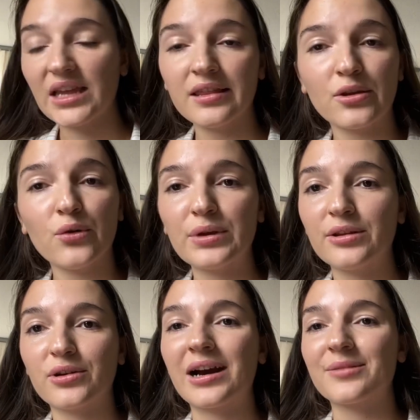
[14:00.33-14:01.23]
knowing
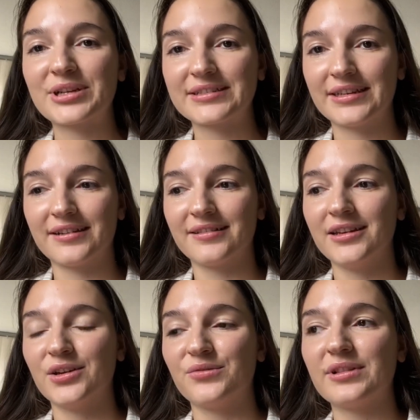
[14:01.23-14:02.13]
your karmic tail
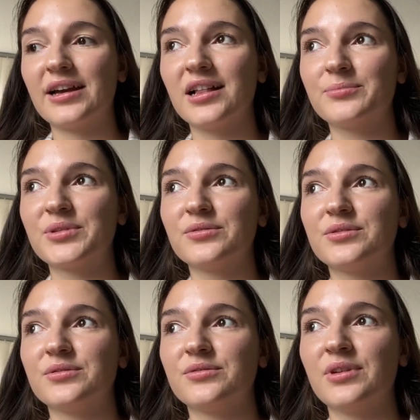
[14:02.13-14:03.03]
will help you
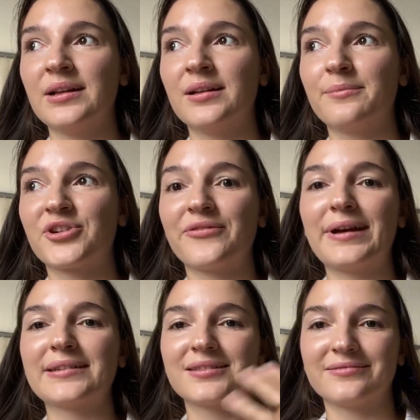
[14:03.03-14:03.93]
to
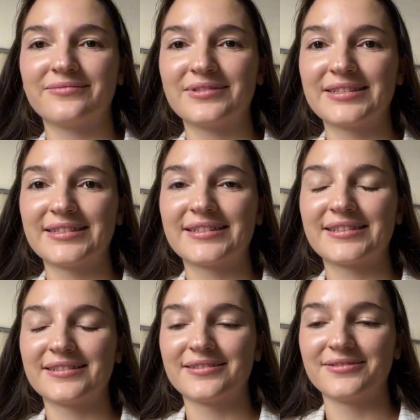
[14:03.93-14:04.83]
prevent these
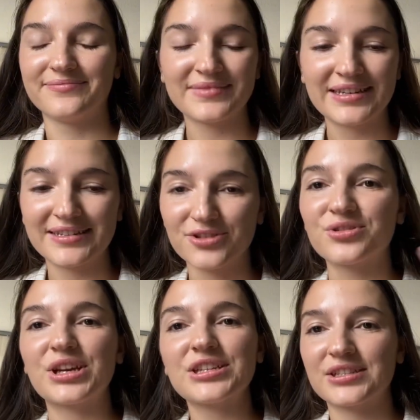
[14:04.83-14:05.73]

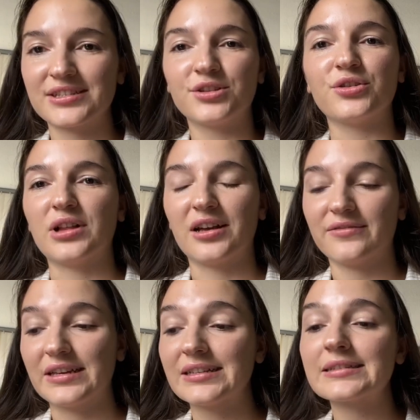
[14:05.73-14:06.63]
situations in your life.
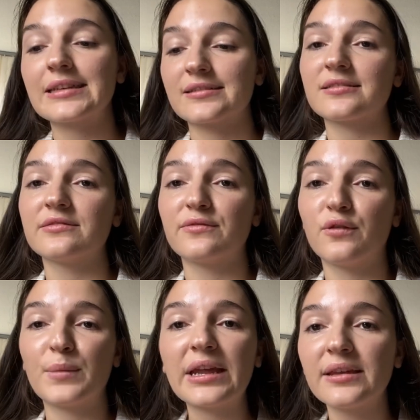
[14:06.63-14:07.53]
And yes,
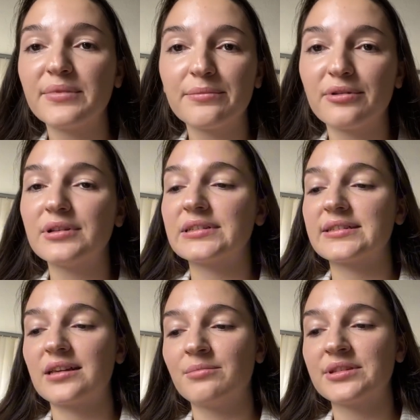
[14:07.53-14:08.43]
for many people it's
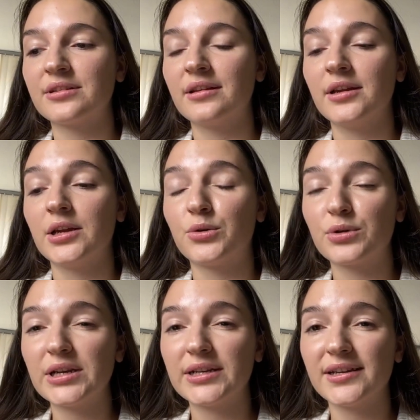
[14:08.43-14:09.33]
something
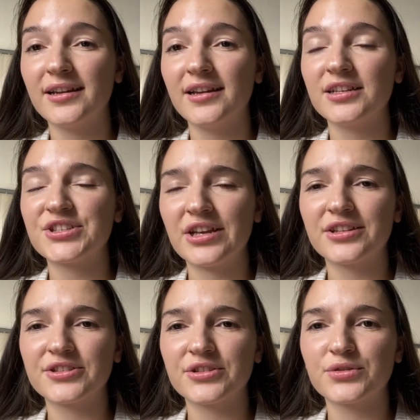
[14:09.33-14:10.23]
really
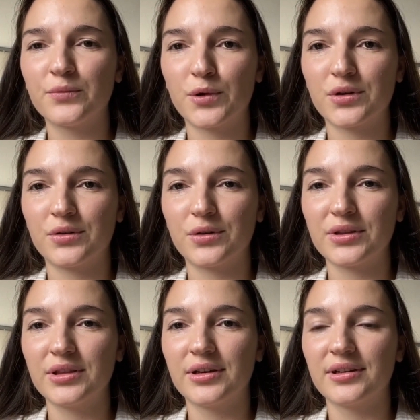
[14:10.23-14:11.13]
challenging to work on